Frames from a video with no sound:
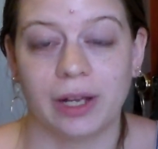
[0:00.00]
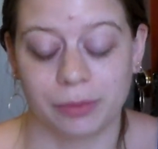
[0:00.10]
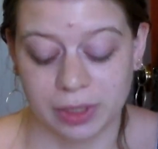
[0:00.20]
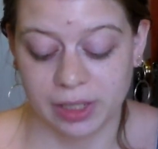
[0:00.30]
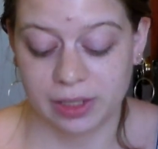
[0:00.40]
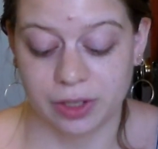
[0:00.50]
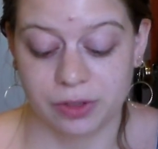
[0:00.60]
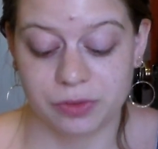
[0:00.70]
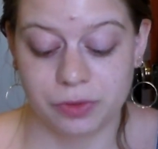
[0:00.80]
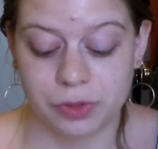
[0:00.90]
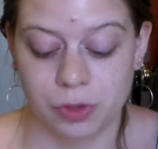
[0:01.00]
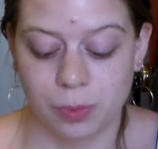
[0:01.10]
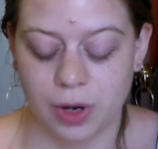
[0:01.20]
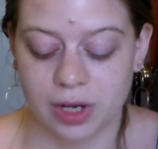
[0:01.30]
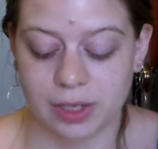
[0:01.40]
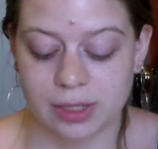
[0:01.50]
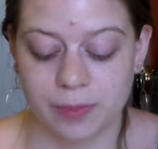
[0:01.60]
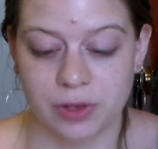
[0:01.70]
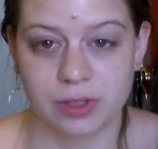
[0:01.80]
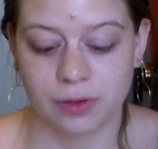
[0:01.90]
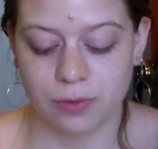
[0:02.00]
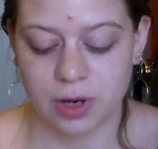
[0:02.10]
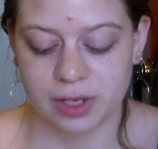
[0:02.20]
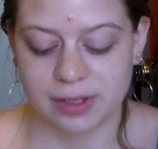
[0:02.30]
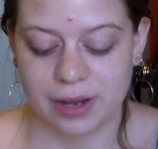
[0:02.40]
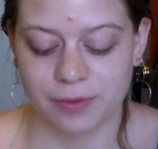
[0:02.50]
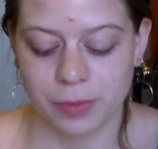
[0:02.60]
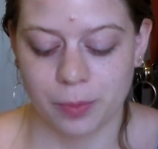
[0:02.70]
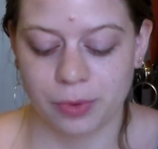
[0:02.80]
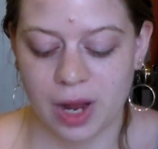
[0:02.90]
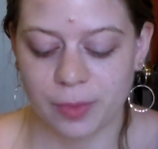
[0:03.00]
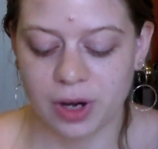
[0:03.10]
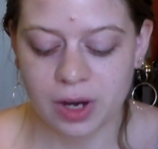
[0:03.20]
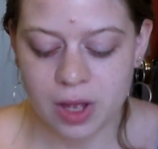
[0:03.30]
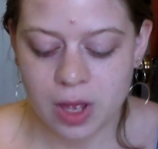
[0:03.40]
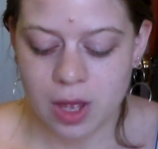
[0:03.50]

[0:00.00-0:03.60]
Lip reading: like really there are two products I'm using for it aside from the primer.